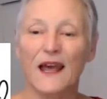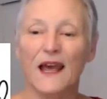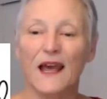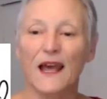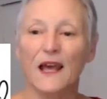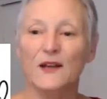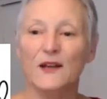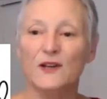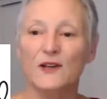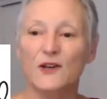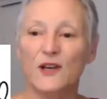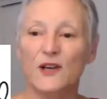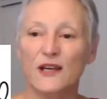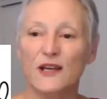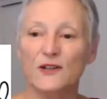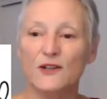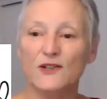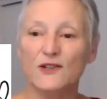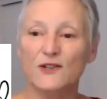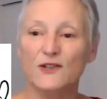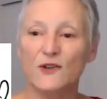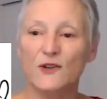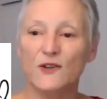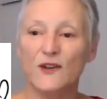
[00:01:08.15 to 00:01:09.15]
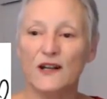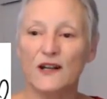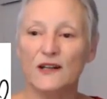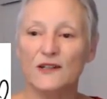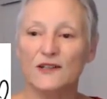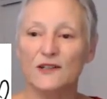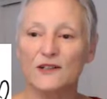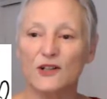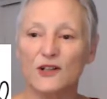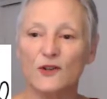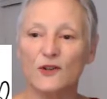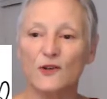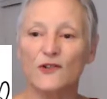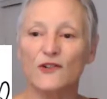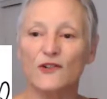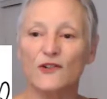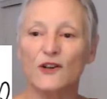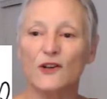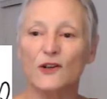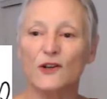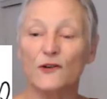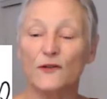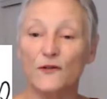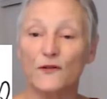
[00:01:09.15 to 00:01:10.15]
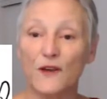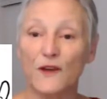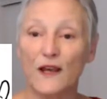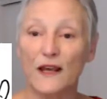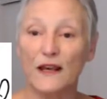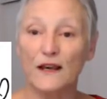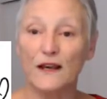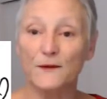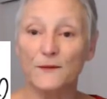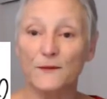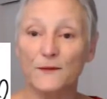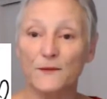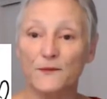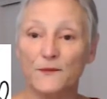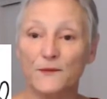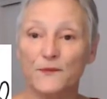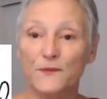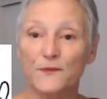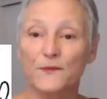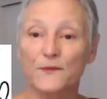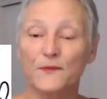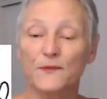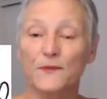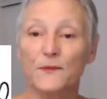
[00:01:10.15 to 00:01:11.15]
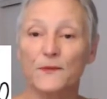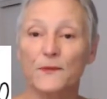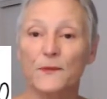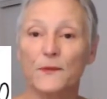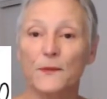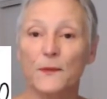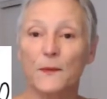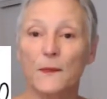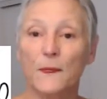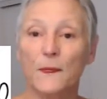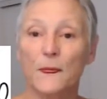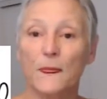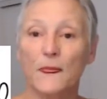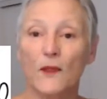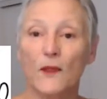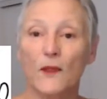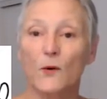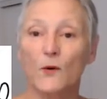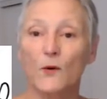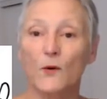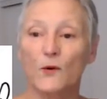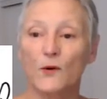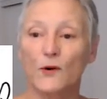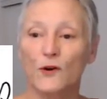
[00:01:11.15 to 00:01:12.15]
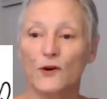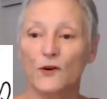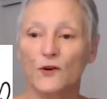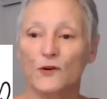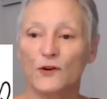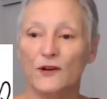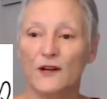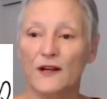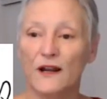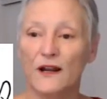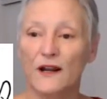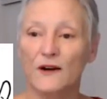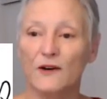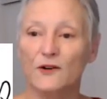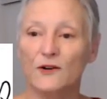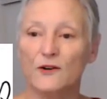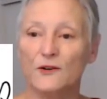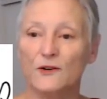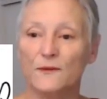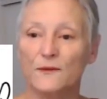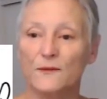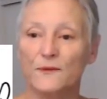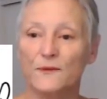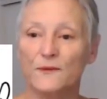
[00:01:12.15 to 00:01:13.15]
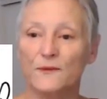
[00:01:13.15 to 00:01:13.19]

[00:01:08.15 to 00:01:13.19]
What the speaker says: And you can do that using your finger or your knuckle.